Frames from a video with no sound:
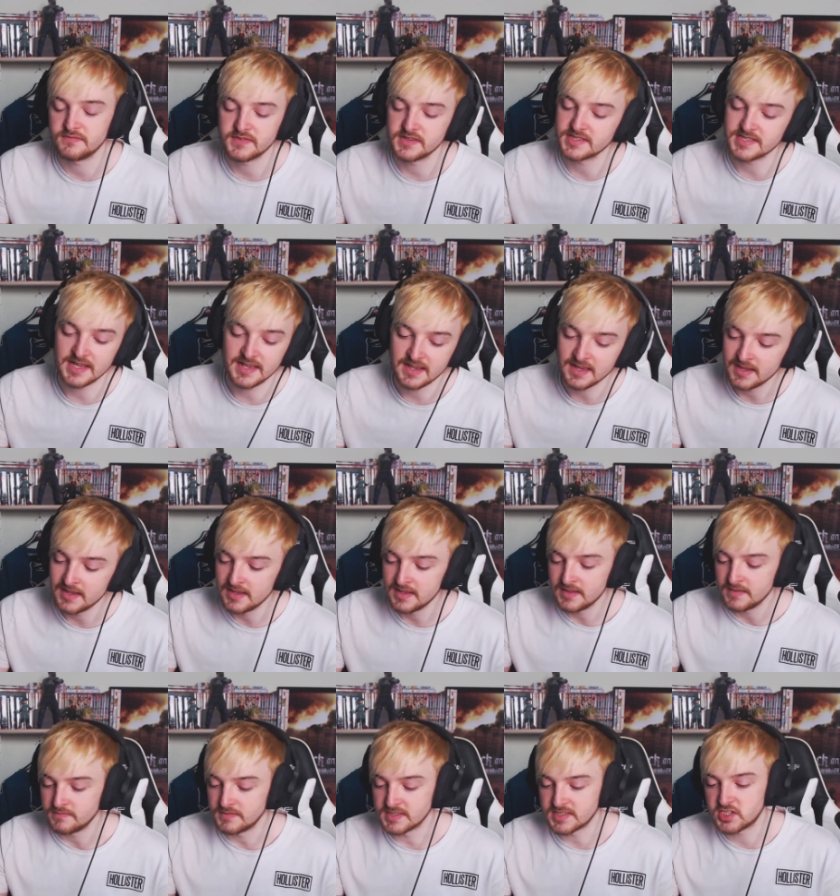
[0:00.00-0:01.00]
There's like
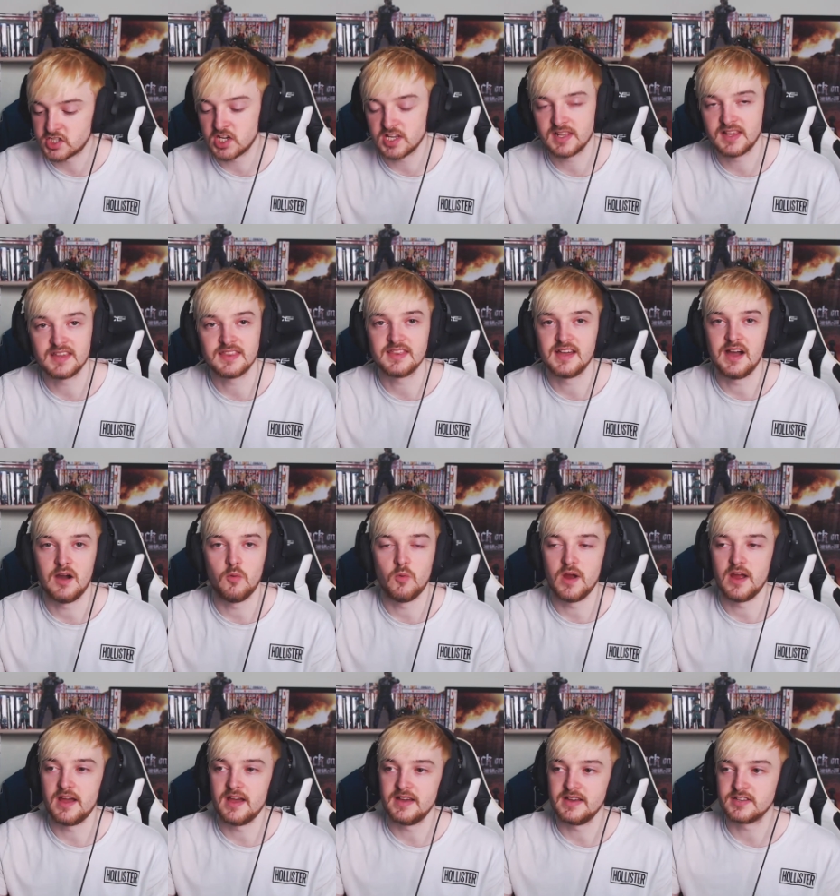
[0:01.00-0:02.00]
this shit like that
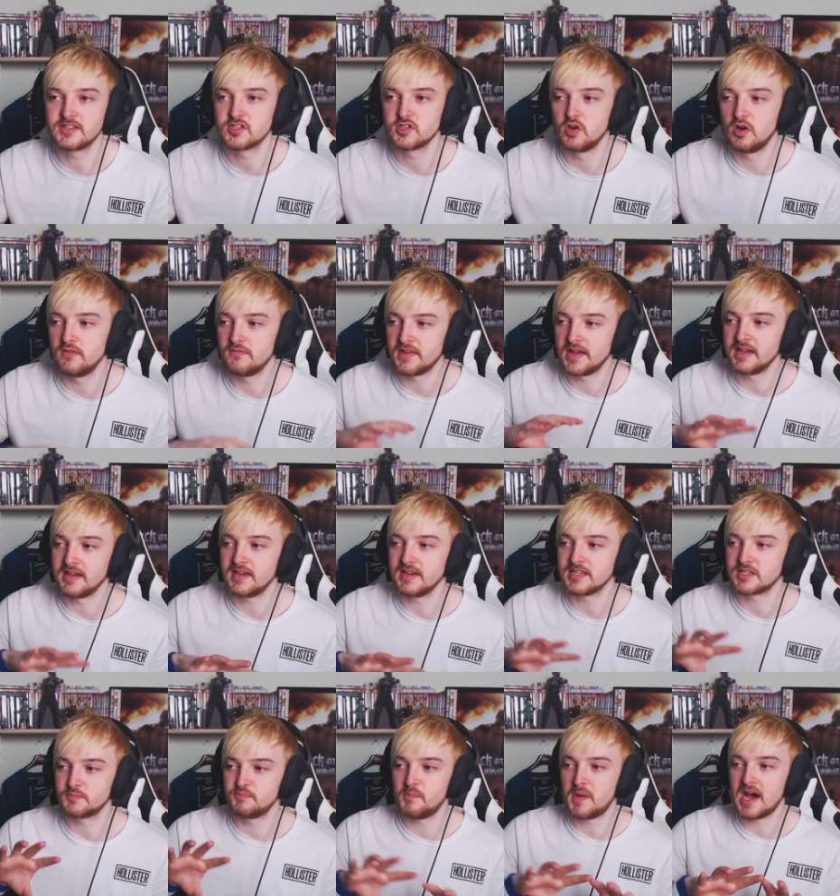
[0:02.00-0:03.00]
where it's sort of like
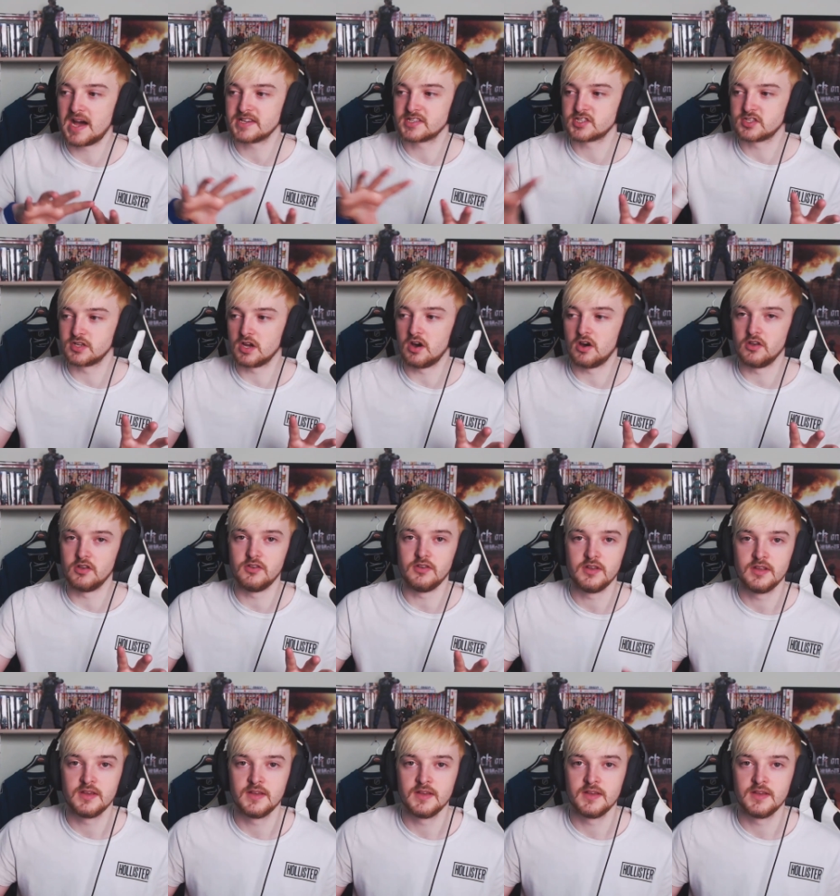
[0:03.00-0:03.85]
it's passed on